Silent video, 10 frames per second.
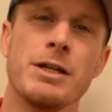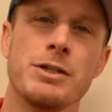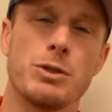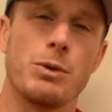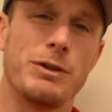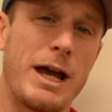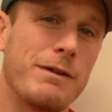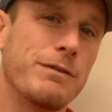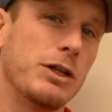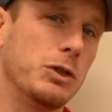So we
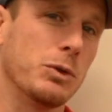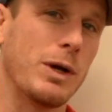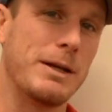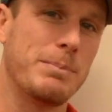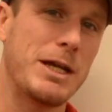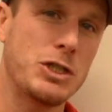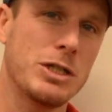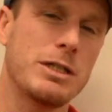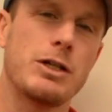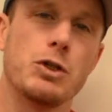have your right
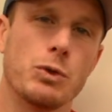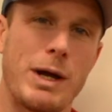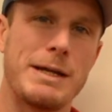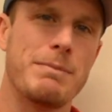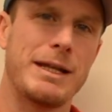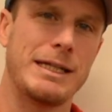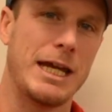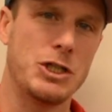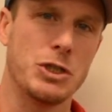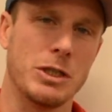patient, your right
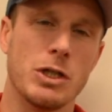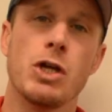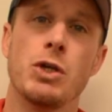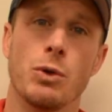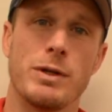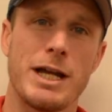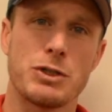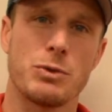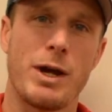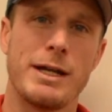medication. Your
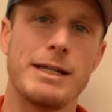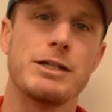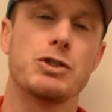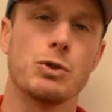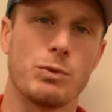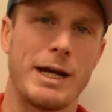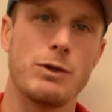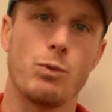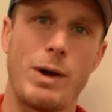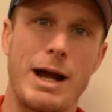next right is your
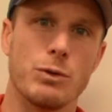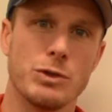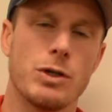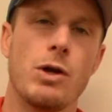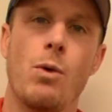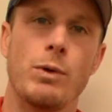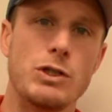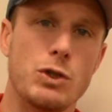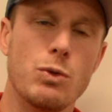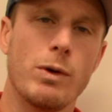right route. We
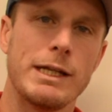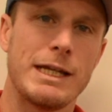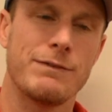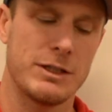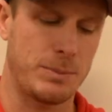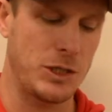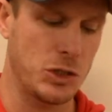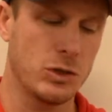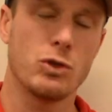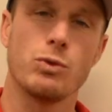do want to give this
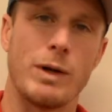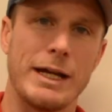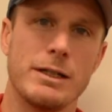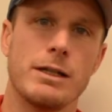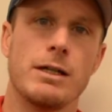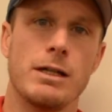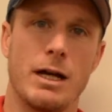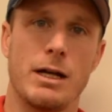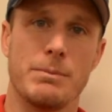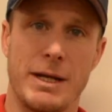patient the right
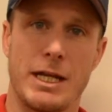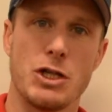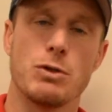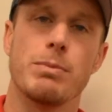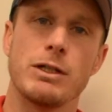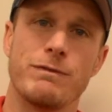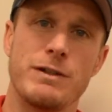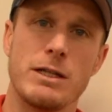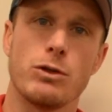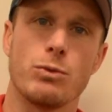medication, but
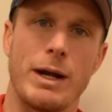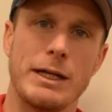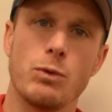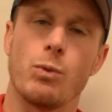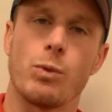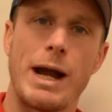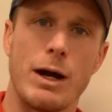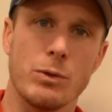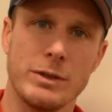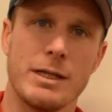via the right
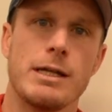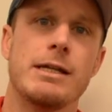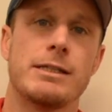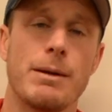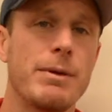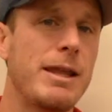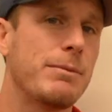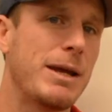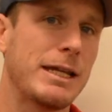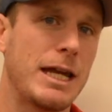route. Some of the
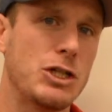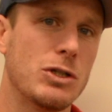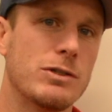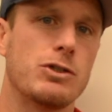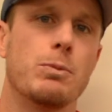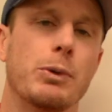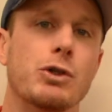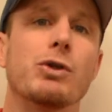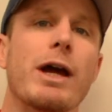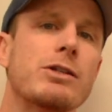medications, as you
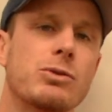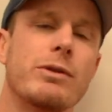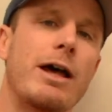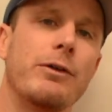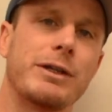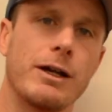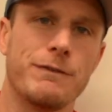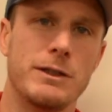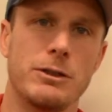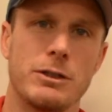progress through the healthcare
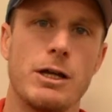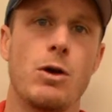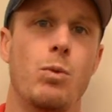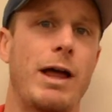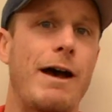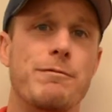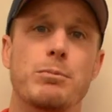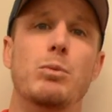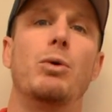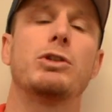field, will have
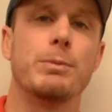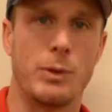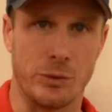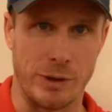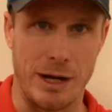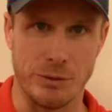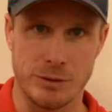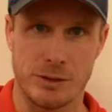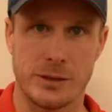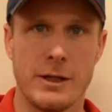multiple
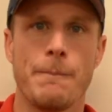routes.